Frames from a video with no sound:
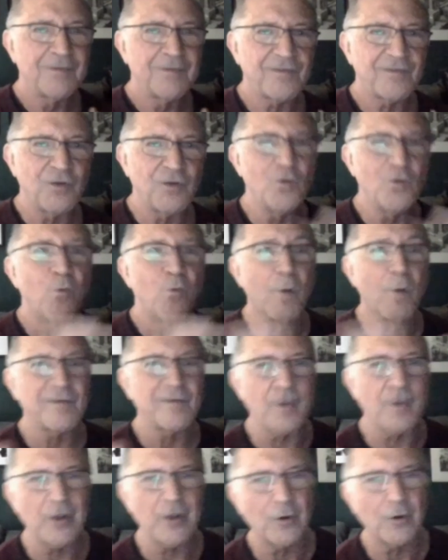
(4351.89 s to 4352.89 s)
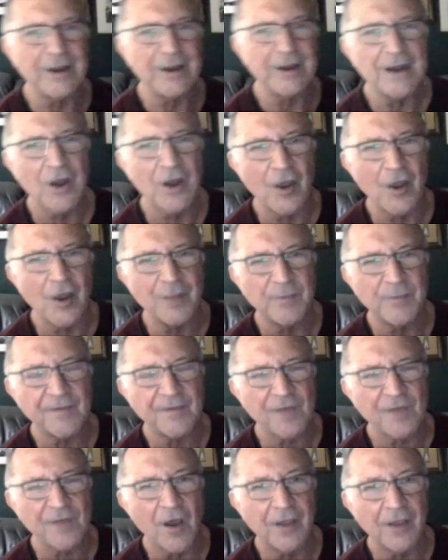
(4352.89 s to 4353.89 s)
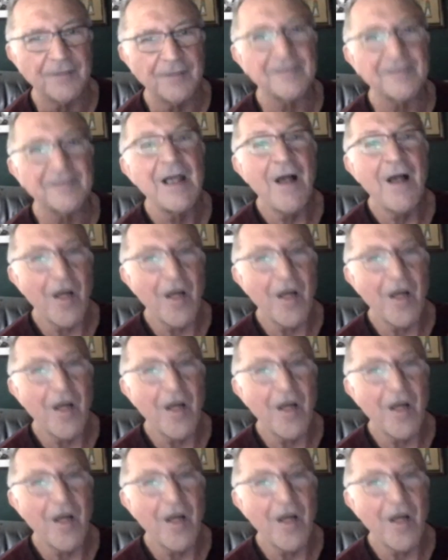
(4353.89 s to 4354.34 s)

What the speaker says: to what was going on in Enlightenment science.